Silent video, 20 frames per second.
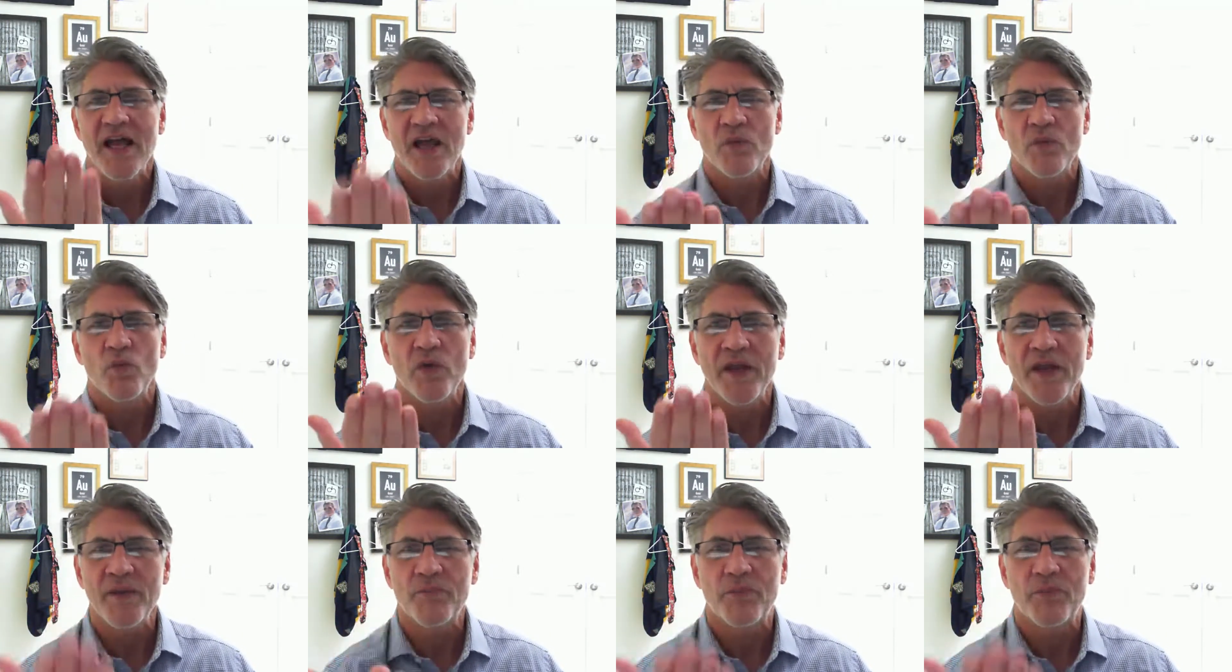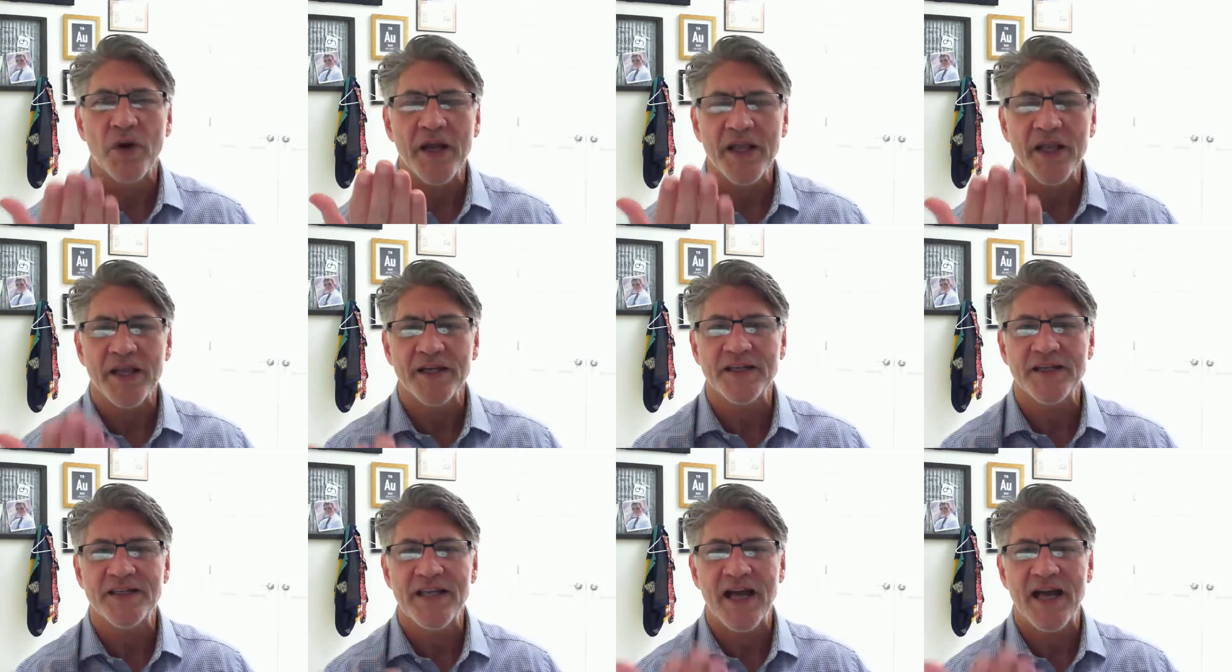and we break
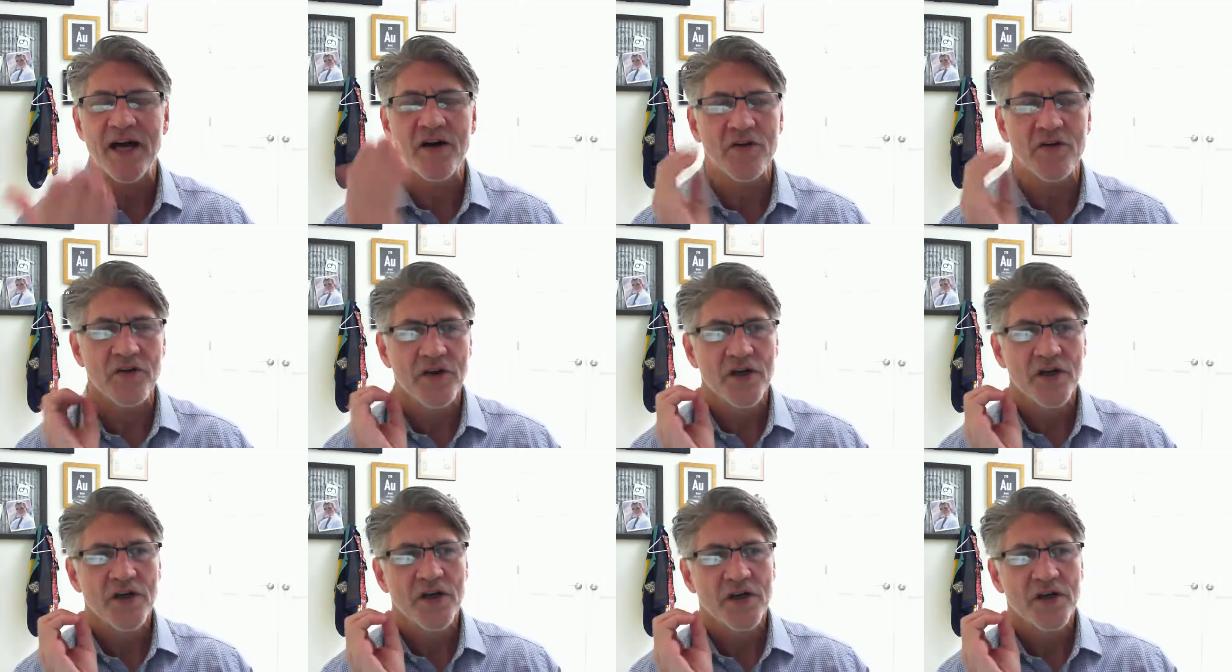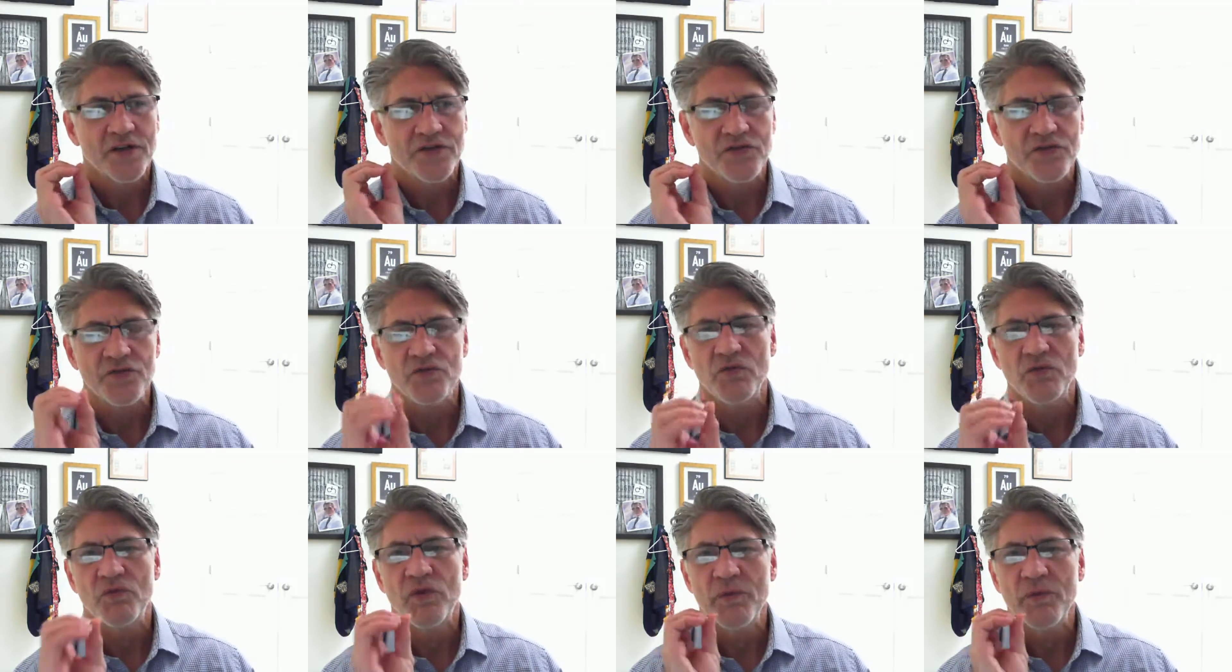it down
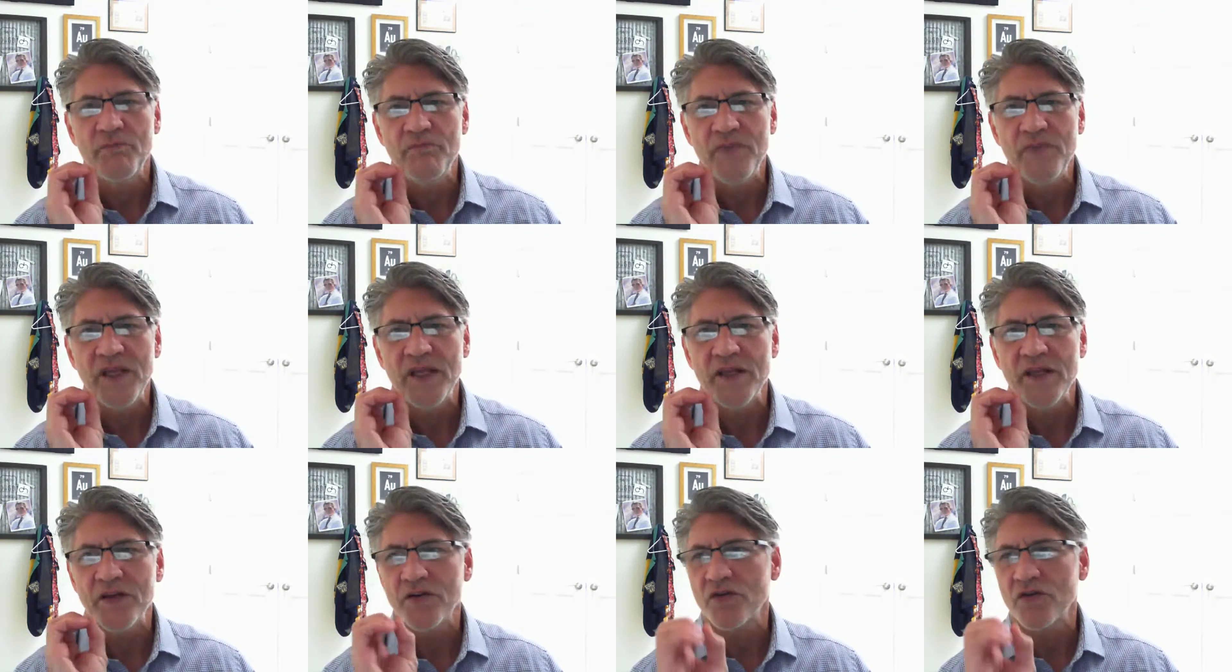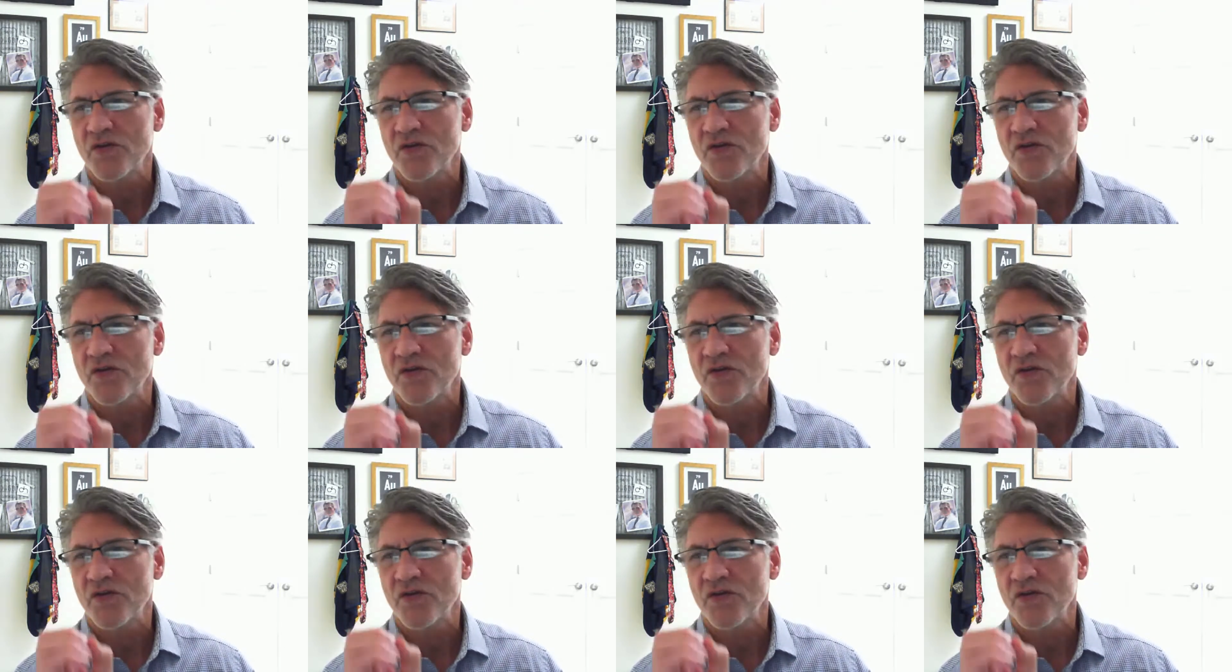to remedial